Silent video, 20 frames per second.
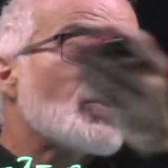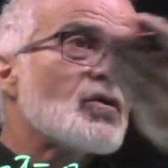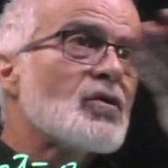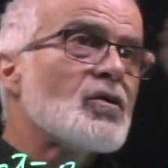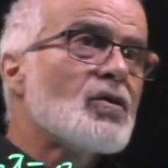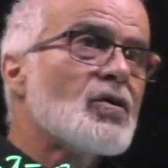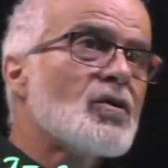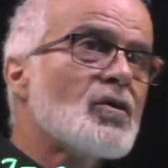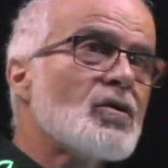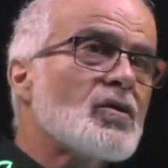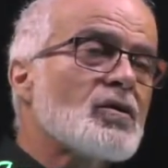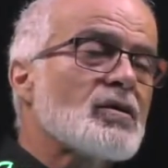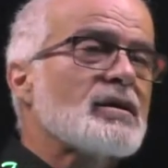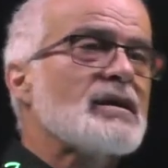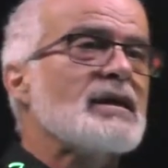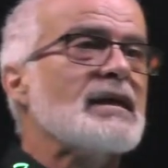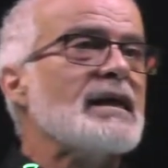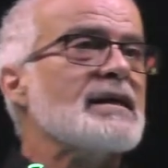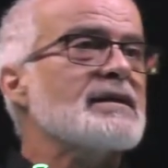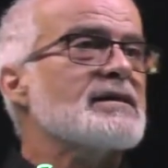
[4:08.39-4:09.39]
all the
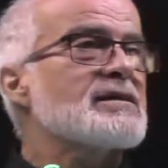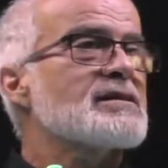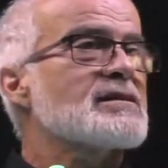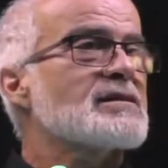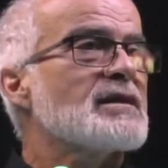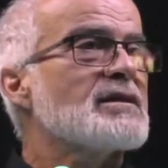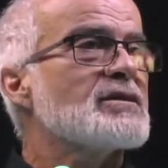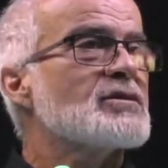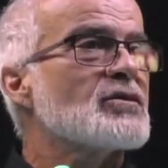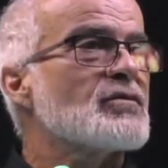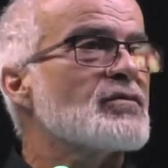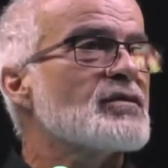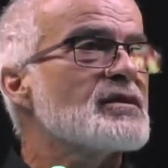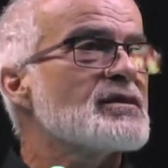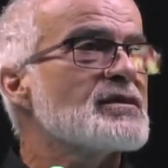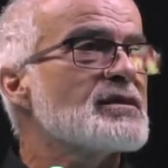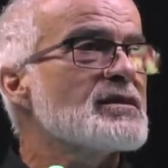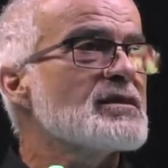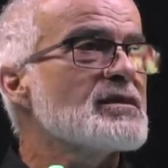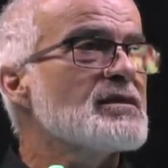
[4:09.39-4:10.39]
lattice sites of the
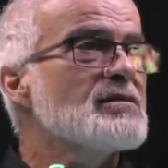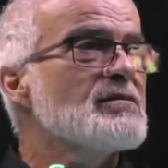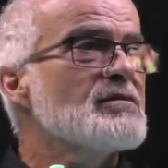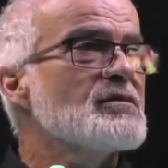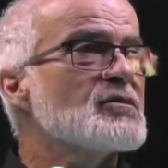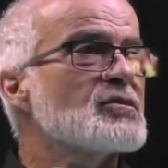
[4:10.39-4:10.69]
system,